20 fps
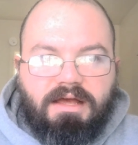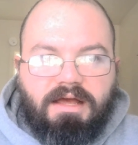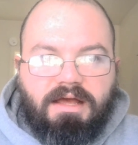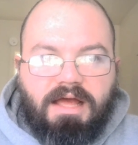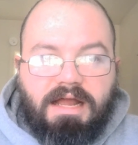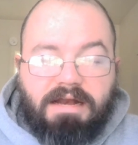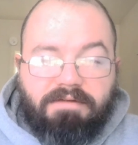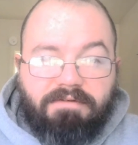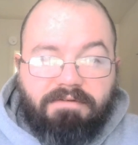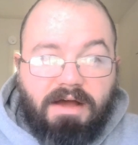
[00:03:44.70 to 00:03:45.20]

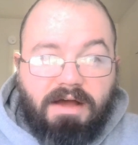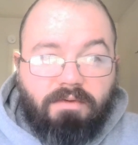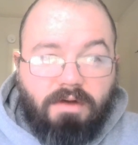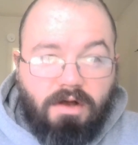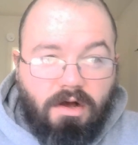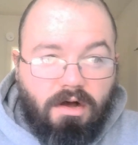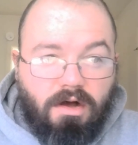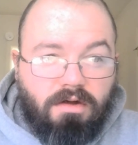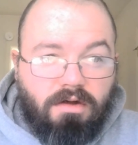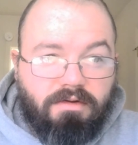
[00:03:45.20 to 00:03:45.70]
And if I
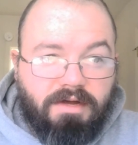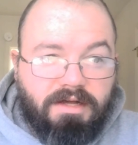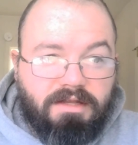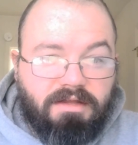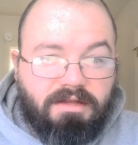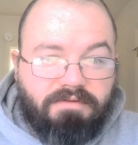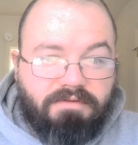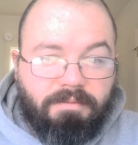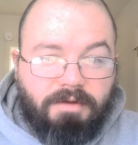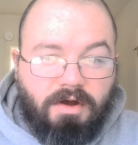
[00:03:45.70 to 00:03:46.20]
recall
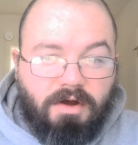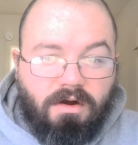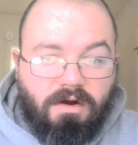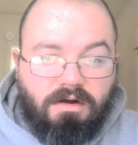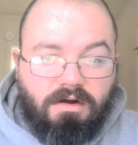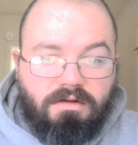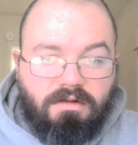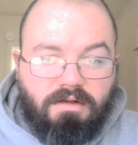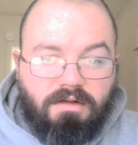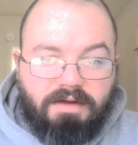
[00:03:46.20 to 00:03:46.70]
correctly from an
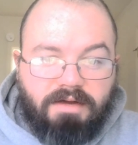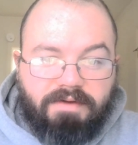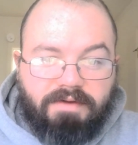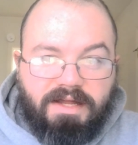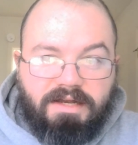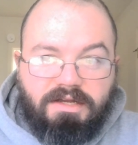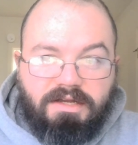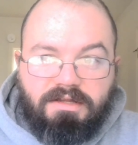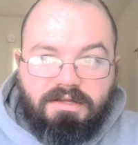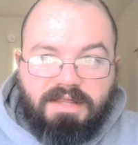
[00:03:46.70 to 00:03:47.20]
article I
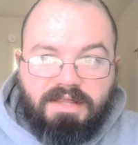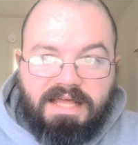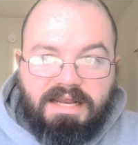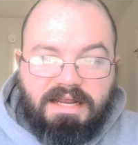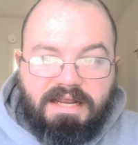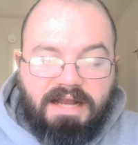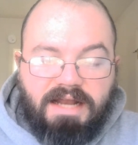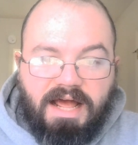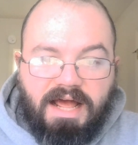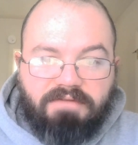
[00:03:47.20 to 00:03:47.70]
read, they
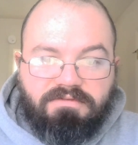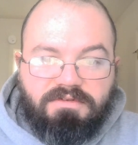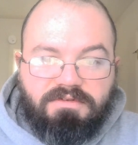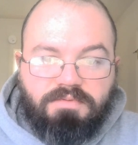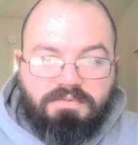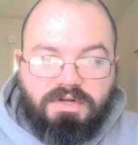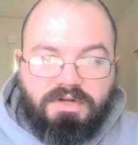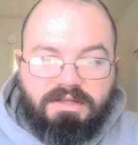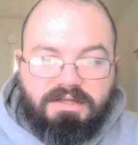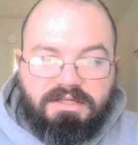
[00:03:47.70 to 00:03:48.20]
didn't have to
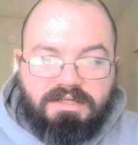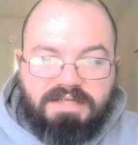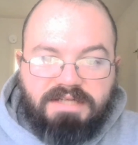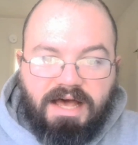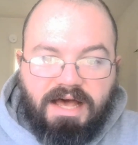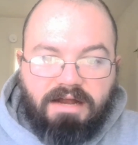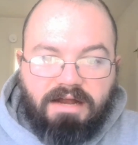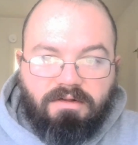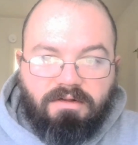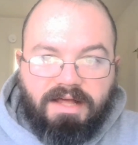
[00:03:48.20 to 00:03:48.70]
put it in the
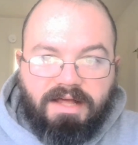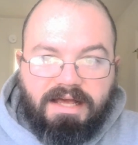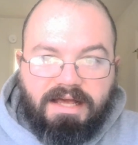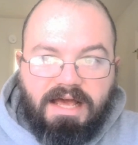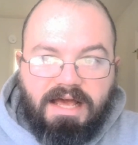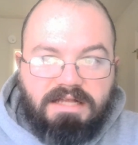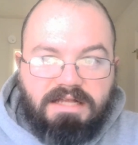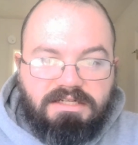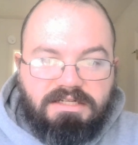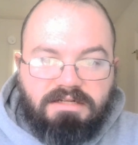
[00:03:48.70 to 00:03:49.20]
title, like
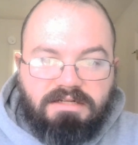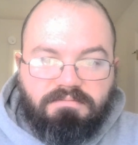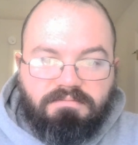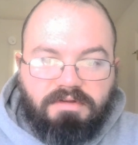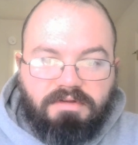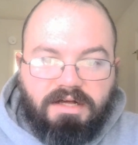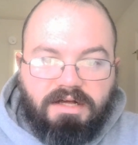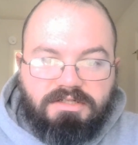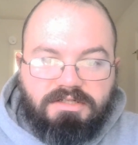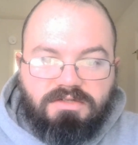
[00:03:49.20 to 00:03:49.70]
18
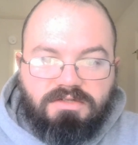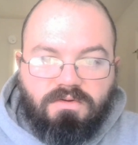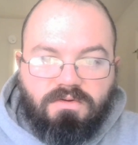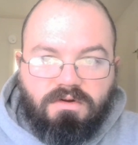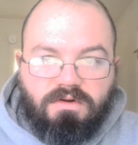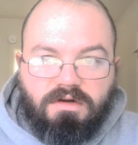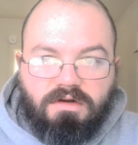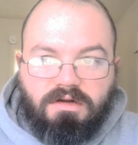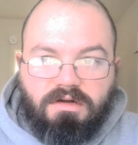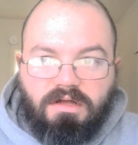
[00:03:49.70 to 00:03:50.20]
plus
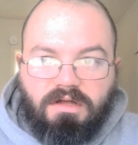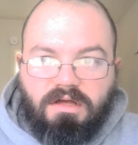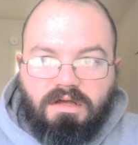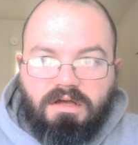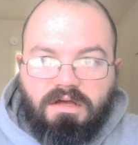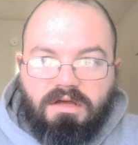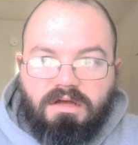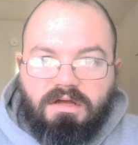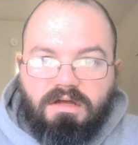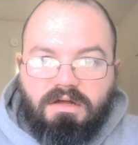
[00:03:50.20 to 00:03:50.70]
or
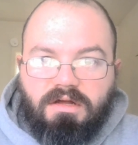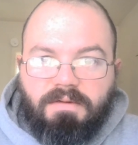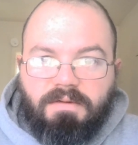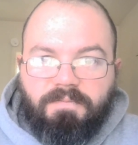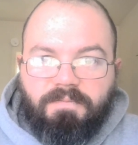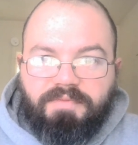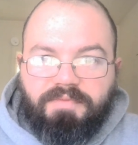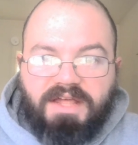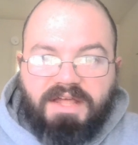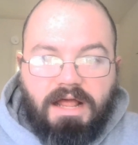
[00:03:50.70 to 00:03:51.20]

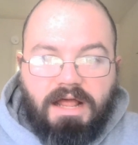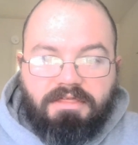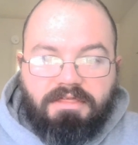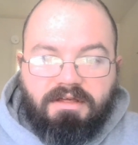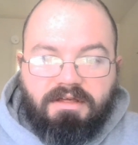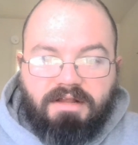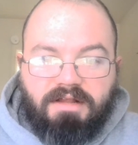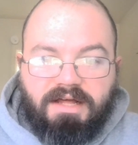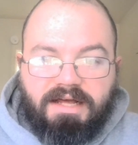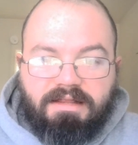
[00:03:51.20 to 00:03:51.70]

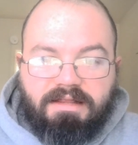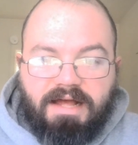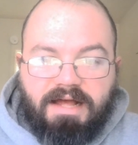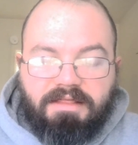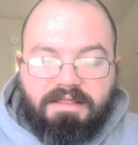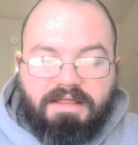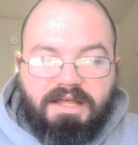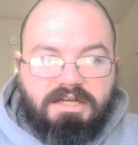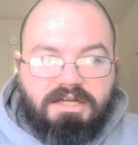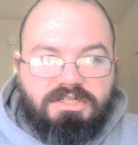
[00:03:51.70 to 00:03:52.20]
anything like
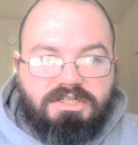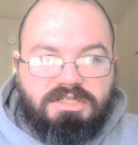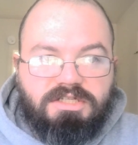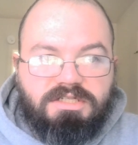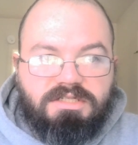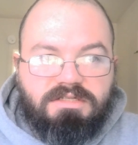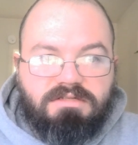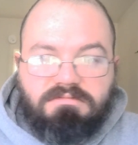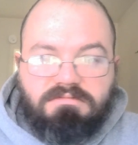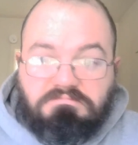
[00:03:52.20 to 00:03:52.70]
that. They could
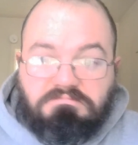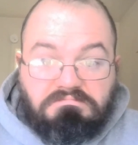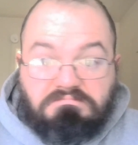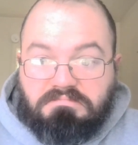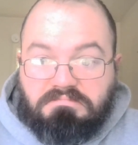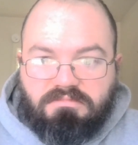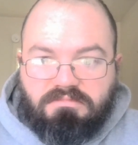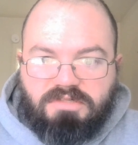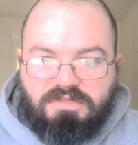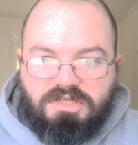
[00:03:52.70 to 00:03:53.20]
just
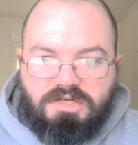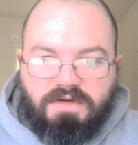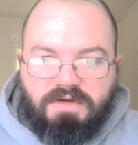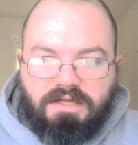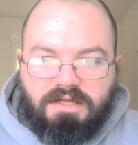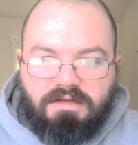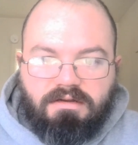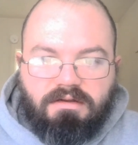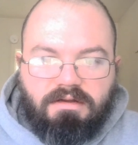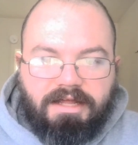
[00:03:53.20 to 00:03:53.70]
do
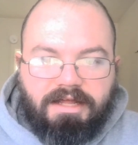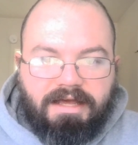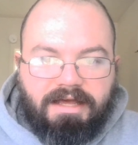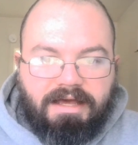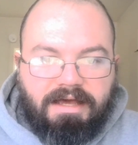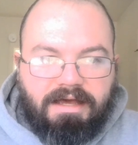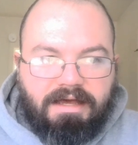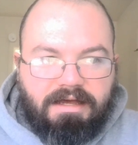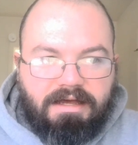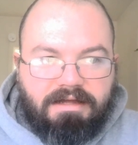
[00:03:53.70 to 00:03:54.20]
it.
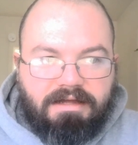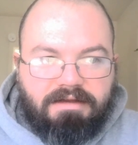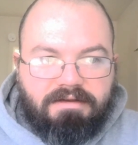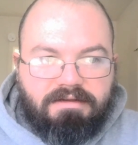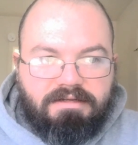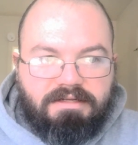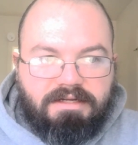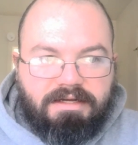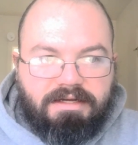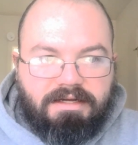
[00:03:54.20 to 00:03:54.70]

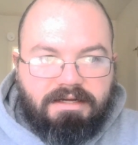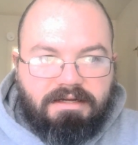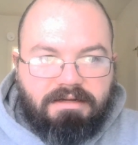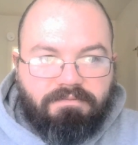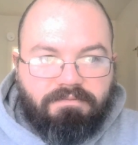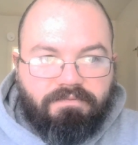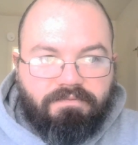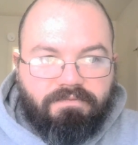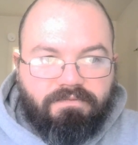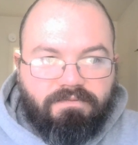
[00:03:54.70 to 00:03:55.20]
And
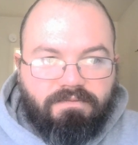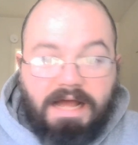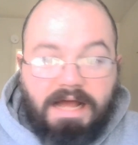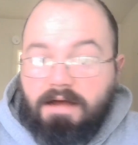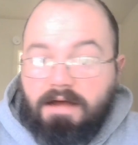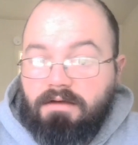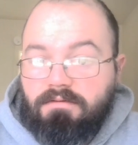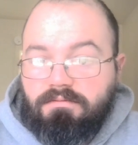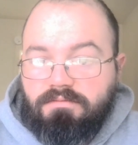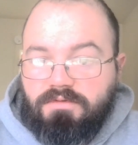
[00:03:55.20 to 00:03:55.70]
um,
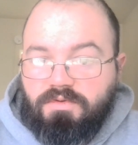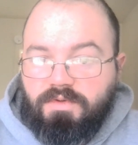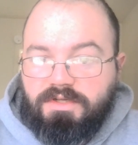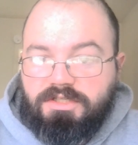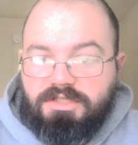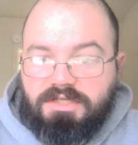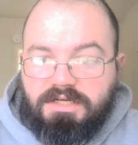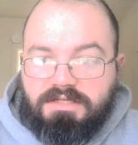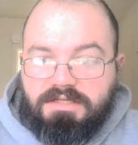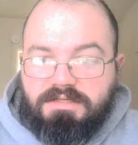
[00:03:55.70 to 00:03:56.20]
now
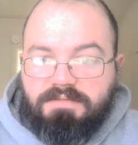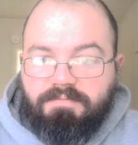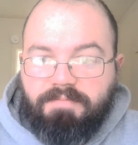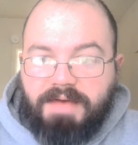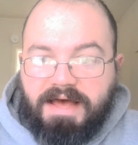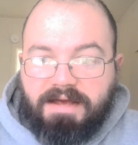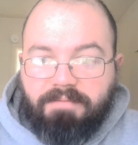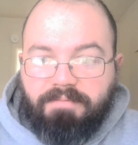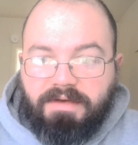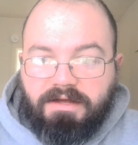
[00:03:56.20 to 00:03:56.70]
Twitch has
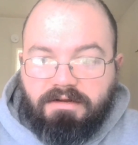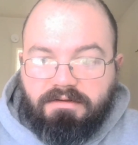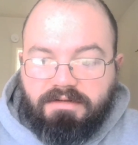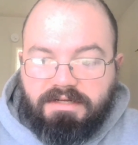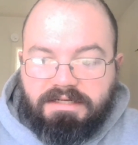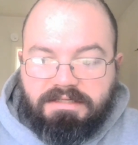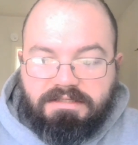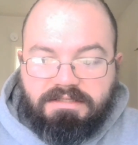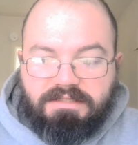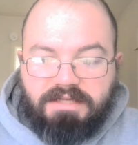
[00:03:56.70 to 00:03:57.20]
backpedaled
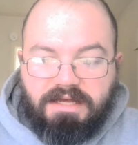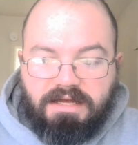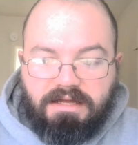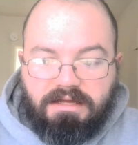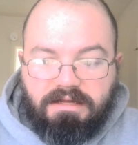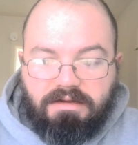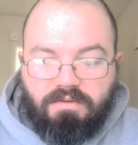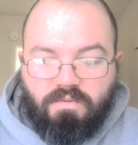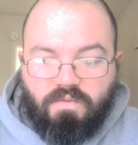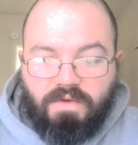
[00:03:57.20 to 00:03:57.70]
and
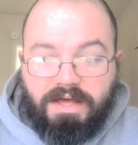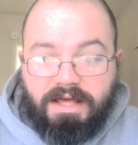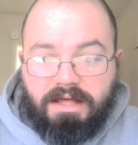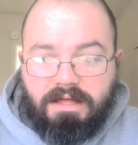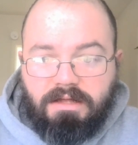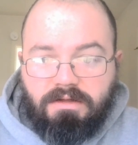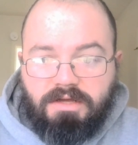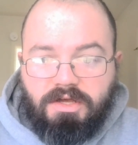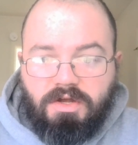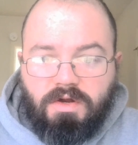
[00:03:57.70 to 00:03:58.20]
said,
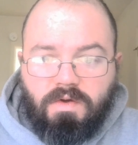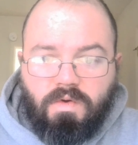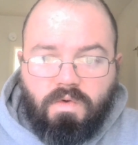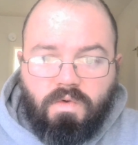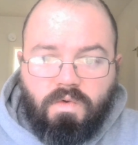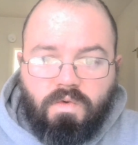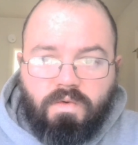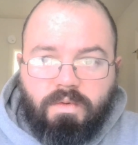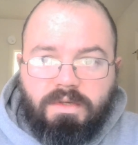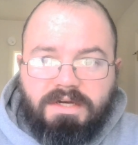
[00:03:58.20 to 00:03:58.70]
well, you
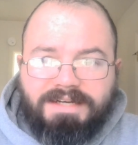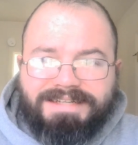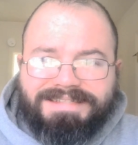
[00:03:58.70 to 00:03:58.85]
know,